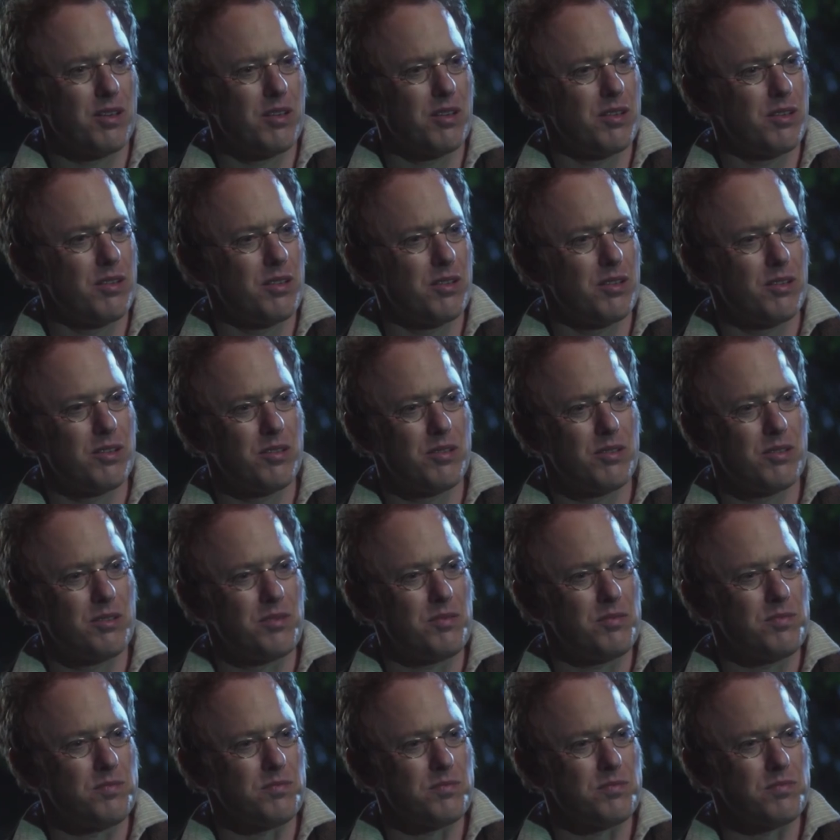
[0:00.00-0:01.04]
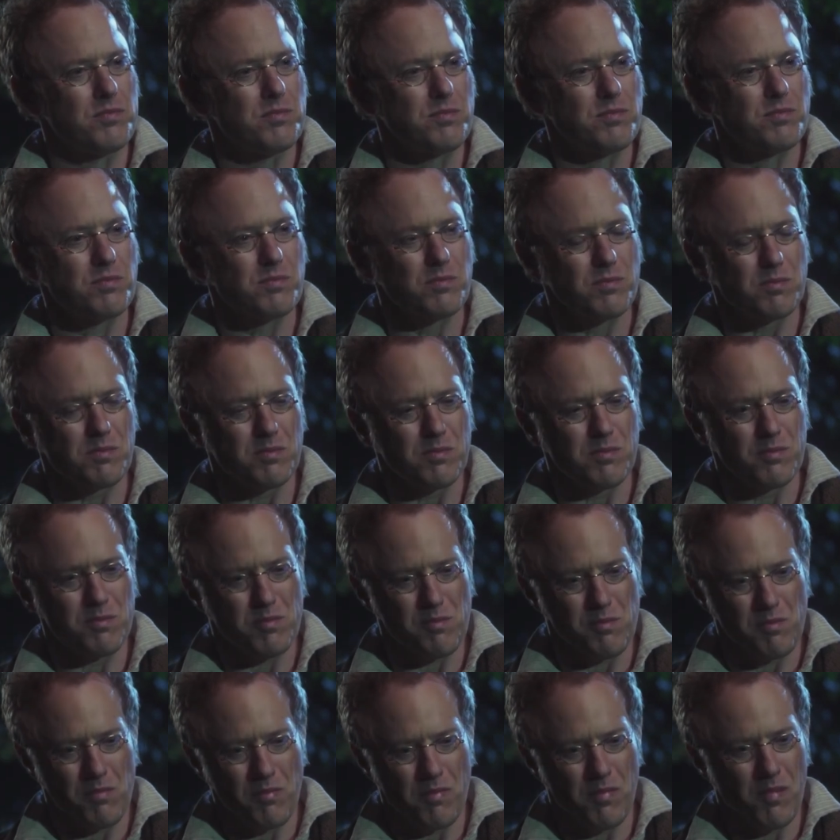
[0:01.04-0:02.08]
soon on Showtime, I think.
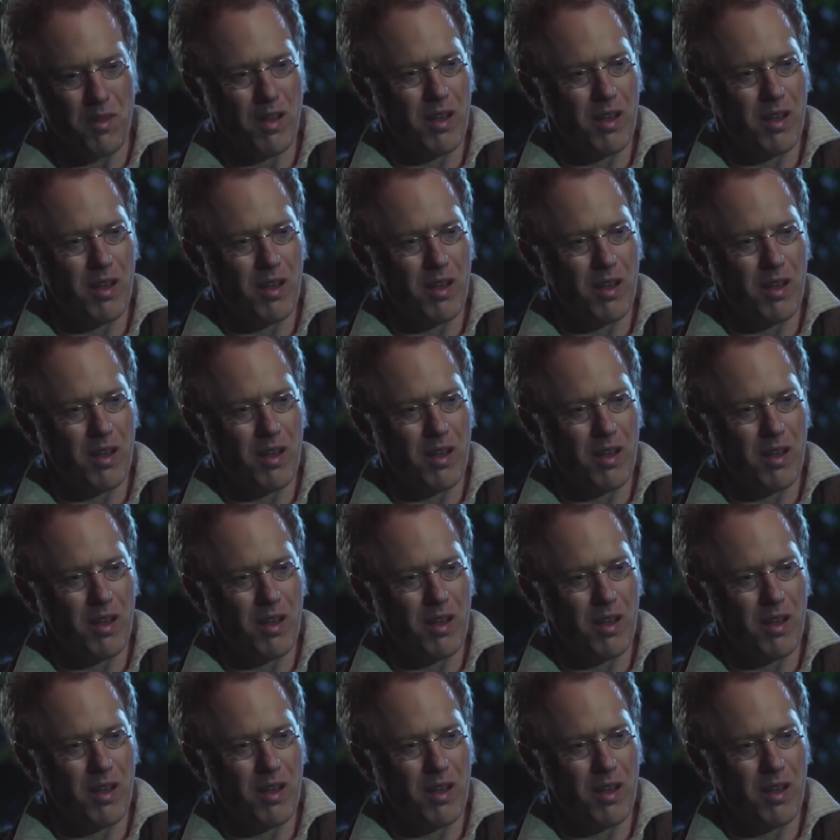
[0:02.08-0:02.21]
Um,